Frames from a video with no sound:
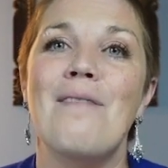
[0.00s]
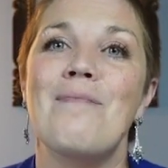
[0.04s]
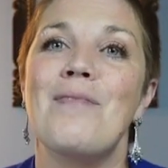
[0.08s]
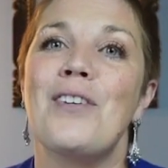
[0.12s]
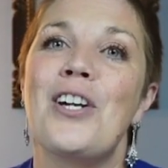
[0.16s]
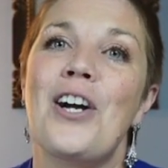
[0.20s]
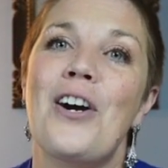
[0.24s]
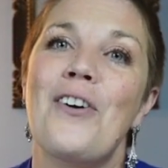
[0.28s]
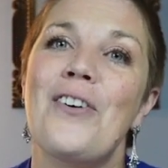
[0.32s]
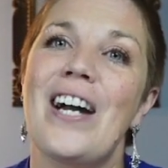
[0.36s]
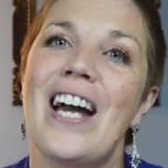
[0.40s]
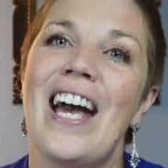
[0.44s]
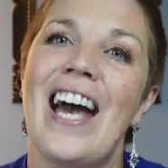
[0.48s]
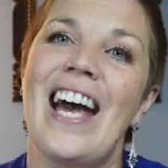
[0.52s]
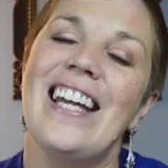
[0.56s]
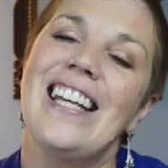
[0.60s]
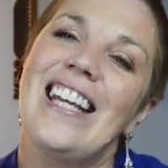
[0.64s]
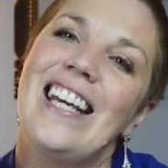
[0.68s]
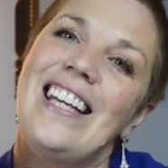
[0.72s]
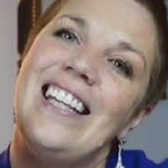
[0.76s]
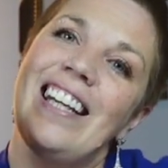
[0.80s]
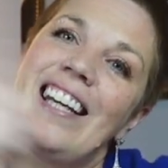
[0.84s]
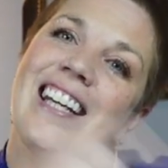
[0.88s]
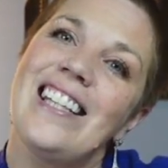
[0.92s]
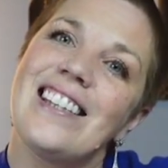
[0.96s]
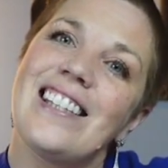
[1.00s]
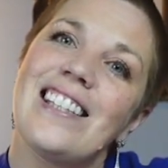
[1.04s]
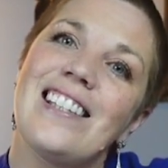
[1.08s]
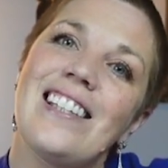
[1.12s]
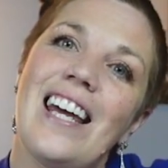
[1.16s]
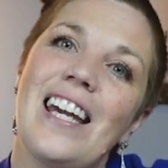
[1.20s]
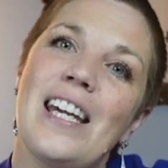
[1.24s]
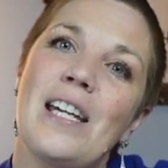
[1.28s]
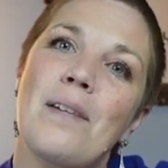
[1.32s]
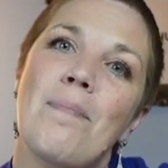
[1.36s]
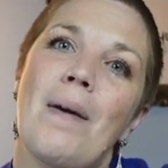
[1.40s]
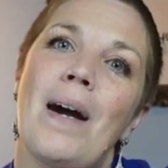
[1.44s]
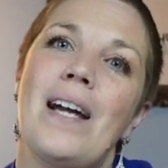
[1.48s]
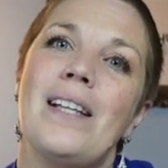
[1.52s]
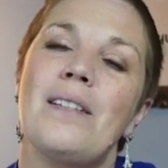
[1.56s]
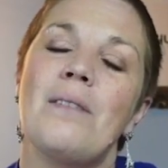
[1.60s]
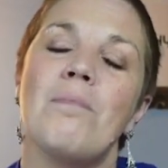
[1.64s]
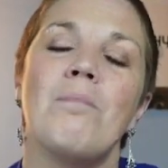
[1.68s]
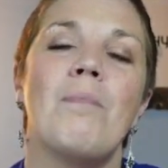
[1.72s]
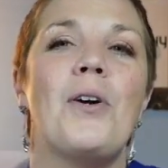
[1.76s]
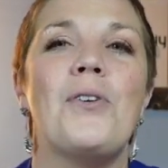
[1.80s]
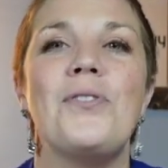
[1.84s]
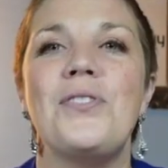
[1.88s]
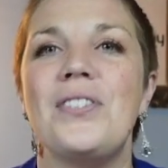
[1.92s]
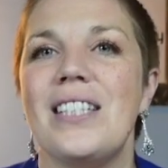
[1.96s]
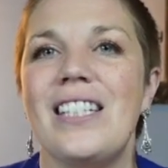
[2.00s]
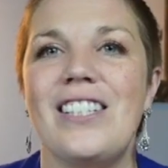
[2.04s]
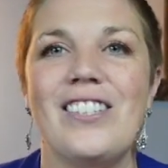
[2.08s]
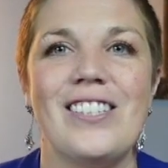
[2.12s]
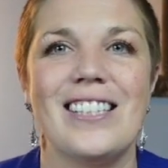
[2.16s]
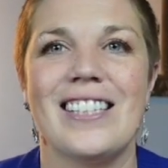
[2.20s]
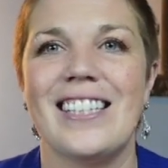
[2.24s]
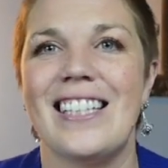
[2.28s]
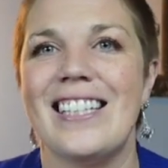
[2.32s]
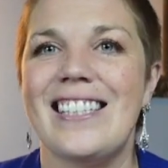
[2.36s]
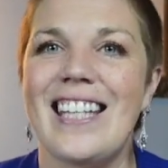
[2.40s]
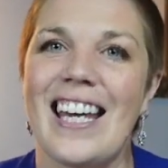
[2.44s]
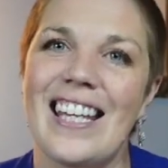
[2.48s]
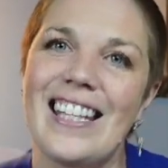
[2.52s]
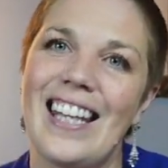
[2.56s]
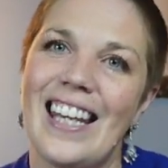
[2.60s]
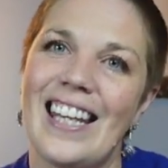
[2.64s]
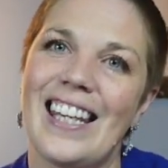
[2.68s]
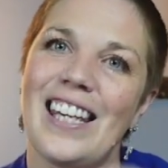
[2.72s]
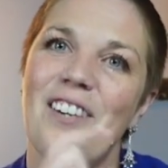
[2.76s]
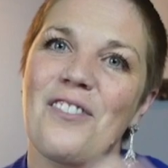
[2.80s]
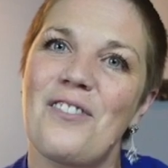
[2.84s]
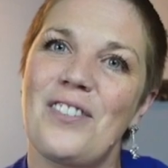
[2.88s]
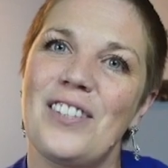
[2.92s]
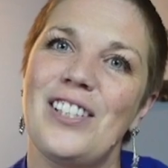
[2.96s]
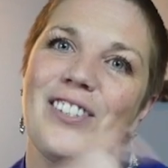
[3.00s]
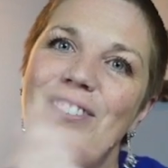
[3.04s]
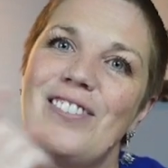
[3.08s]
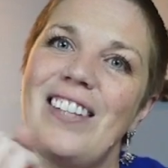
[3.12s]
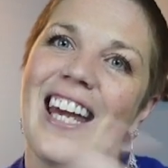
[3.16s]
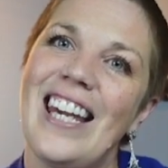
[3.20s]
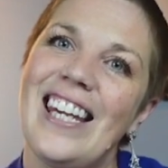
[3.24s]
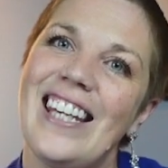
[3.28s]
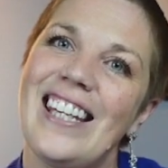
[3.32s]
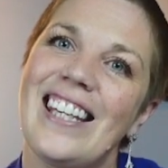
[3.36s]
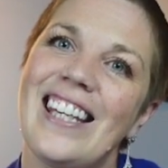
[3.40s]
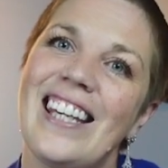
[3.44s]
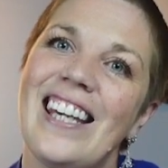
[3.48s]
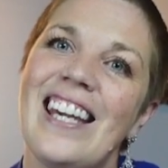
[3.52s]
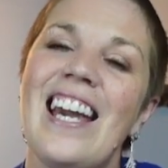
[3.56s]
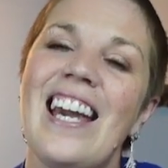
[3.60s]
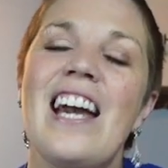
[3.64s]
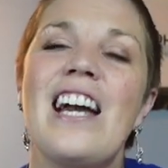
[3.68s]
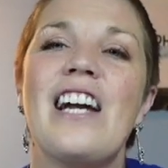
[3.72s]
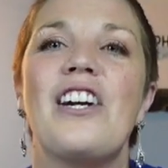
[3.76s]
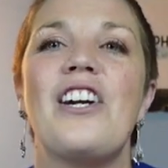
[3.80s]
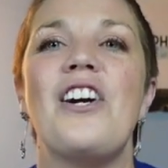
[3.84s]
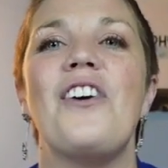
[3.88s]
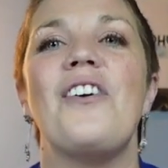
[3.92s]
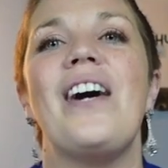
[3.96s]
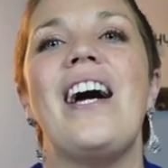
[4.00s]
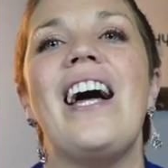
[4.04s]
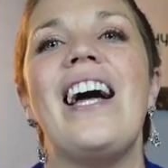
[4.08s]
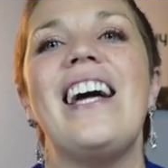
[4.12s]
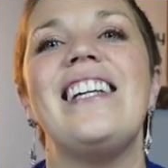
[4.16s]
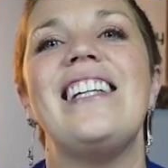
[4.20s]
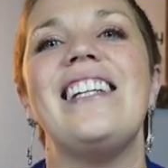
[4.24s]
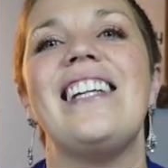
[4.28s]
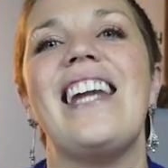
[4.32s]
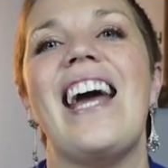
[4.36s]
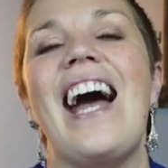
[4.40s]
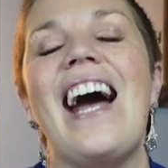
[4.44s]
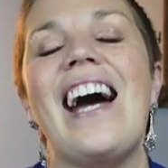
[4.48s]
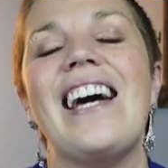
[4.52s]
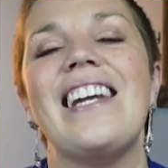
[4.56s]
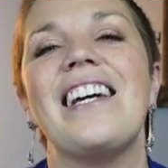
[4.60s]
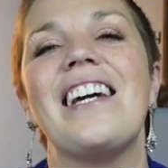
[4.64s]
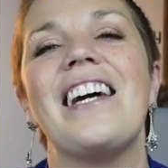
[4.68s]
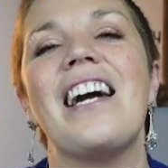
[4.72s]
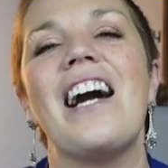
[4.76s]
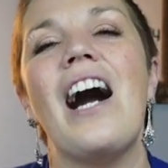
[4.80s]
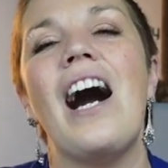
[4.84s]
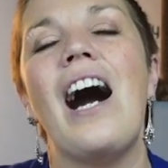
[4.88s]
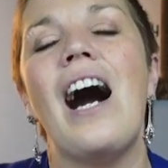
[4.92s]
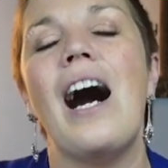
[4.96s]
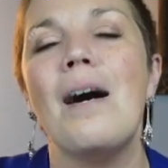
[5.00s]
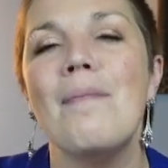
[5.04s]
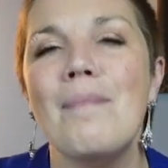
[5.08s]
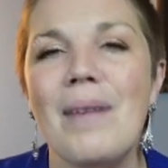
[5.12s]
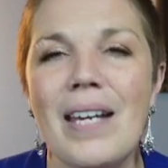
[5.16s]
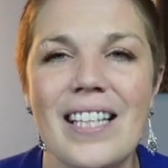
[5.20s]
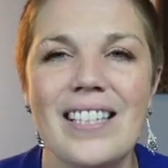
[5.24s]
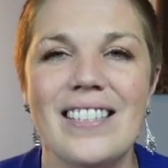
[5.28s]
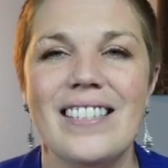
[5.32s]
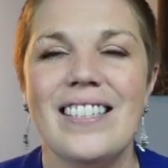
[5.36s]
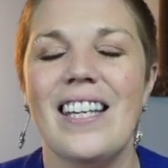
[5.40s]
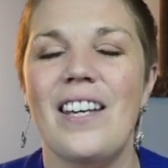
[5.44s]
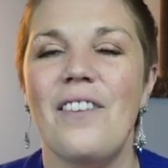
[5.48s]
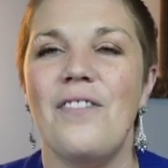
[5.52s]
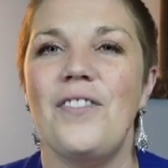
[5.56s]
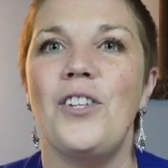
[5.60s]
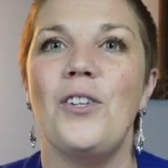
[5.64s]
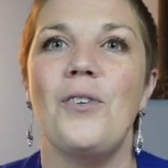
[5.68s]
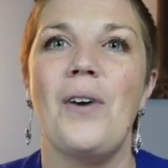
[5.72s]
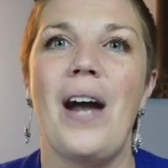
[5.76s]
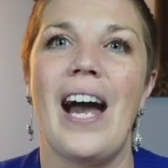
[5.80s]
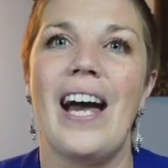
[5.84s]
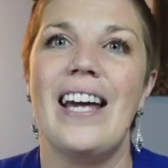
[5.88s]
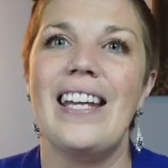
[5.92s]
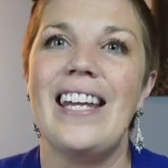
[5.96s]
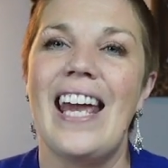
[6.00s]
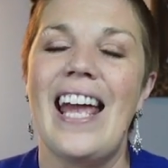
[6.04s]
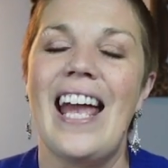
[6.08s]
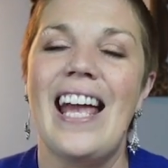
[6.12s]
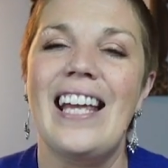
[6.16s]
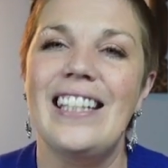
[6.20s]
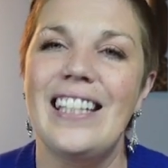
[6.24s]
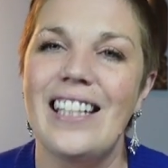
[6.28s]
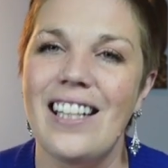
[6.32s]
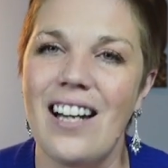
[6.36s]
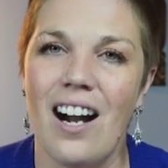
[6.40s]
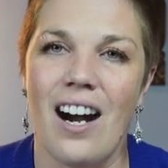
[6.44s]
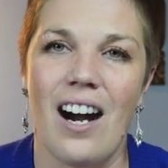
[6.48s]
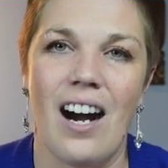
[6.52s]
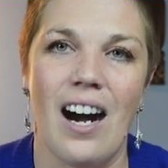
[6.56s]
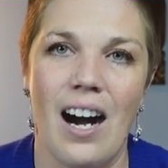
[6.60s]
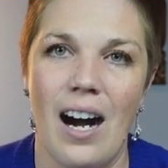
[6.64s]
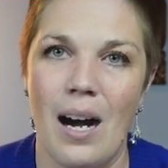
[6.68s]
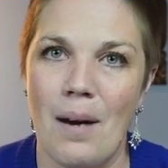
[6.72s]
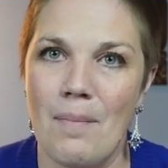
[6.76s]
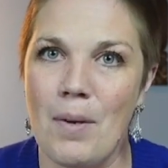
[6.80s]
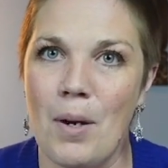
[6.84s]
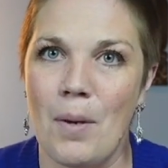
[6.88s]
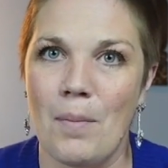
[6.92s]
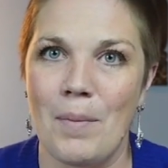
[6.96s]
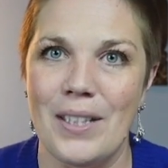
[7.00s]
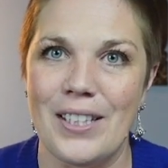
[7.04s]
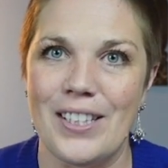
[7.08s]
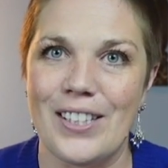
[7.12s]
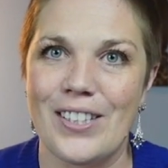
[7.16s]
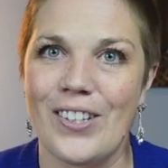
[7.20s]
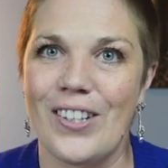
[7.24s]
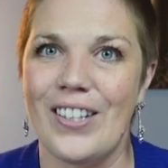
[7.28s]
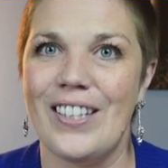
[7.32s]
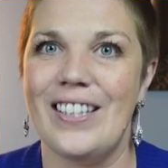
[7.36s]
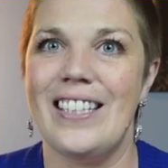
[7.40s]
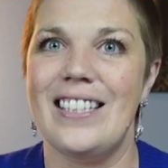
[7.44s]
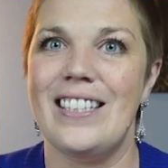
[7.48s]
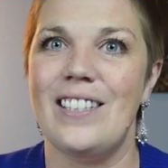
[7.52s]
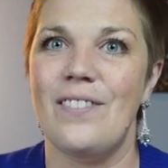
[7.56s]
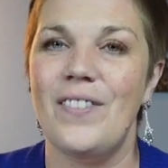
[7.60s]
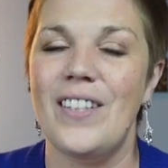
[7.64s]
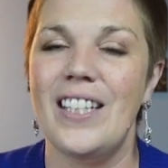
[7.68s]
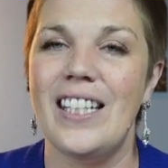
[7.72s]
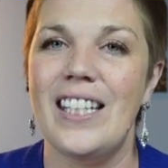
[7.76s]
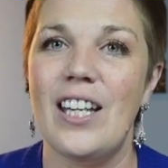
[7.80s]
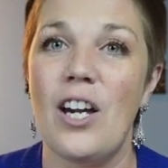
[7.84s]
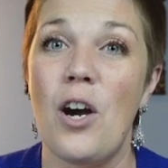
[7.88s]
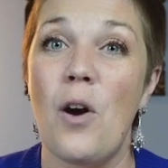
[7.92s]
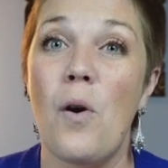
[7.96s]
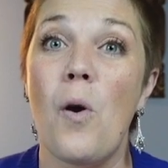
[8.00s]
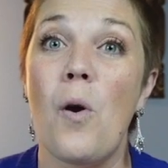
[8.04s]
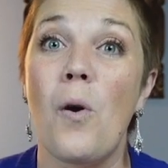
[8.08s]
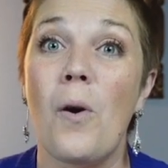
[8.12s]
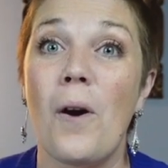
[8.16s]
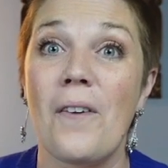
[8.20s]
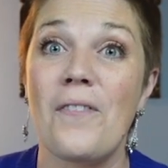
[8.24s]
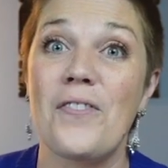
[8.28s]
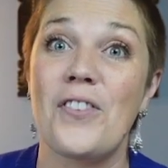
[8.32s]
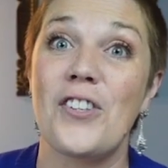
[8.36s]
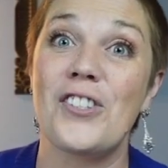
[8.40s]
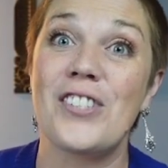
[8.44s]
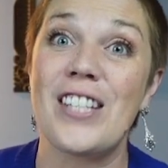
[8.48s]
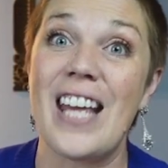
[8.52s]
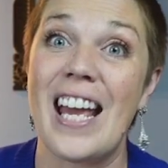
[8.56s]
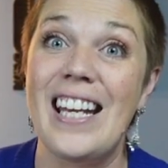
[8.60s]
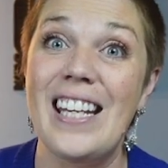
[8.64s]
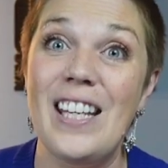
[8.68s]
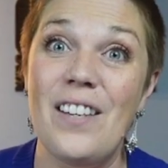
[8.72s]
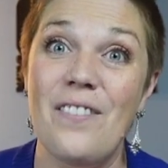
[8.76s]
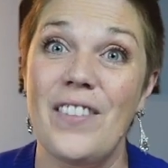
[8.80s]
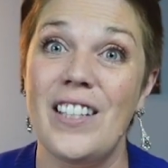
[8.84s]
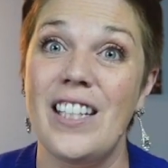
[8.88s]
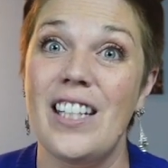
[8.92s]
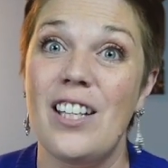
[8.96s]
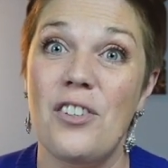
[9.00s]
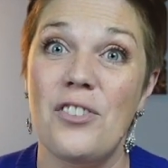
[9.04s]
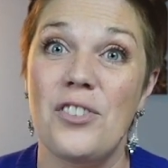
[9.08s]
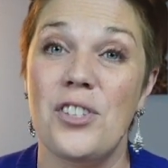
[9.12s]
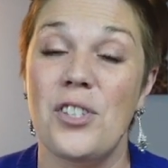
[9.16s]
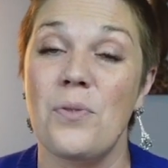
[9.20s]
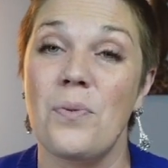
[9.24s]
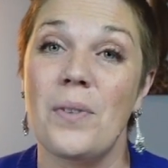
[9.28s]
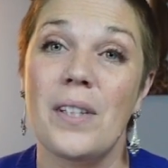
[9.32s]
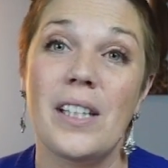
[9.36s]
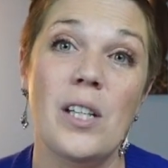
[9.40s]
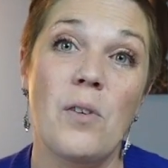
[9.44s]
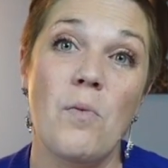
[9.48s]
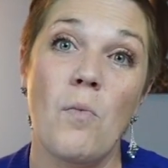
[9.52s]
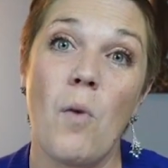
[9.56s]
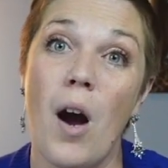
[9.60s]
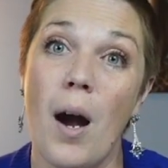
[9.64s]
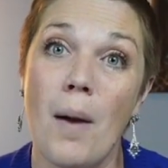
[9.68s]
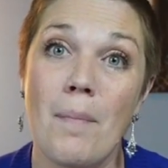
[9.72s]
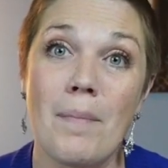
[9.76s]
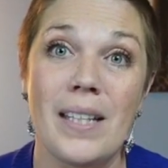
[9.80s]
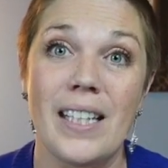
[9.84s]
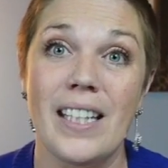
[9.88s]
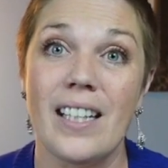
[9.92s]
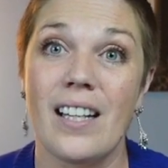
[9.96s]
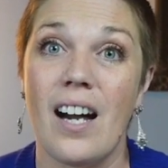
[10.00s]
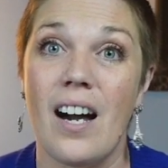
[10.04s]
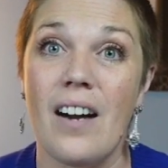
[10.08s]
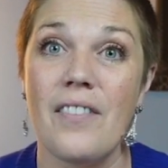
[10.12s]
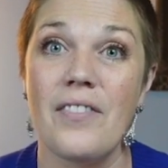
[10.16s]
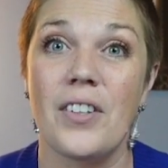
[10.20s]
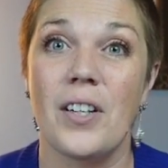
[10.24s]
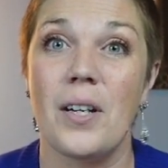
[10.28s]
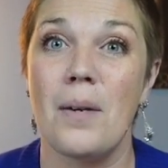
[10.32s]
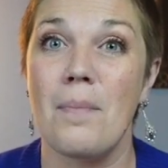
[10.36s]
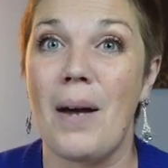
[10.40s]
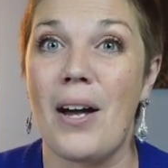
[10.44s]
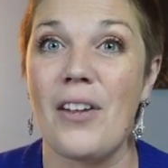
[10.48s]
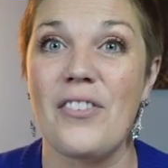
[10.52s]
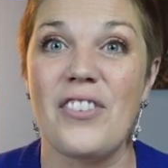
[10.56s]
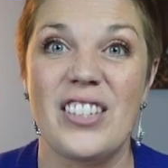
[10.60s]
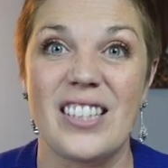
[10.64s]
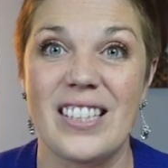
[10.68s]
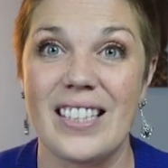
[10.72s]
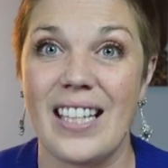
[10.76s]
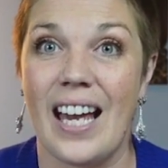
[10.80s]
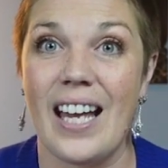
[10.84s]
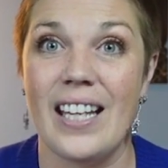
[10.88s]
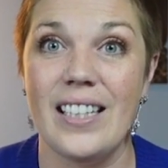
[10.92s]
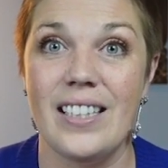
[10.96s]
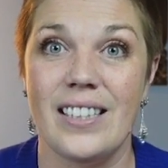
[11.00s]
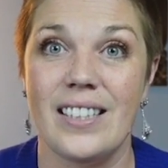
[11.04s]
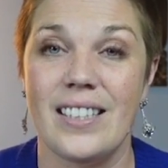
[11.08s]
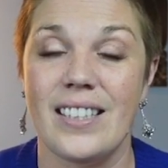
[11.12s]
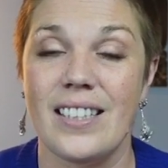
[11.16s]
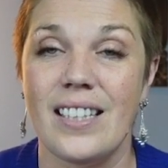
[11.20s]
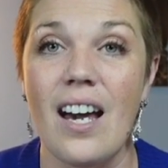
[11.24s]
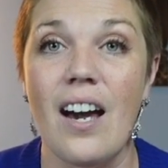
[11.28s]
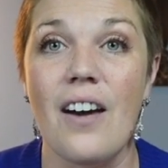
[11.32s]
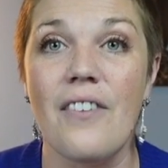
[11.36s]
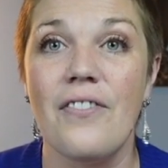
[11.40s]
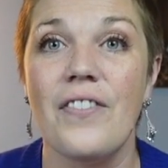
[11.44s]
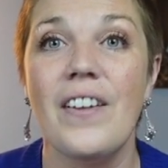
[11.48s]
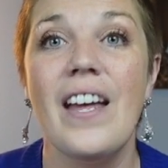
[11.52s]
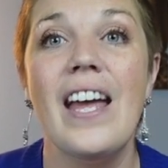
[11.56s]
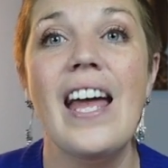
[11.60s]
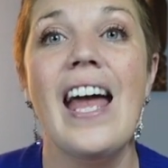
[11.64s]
Go ahead and hit the like button, mostly just because I like it when you like. Go ahead and add a comment if you had any aha moments during this video, or if there's any videos you really want me to cover about this kind of stuff.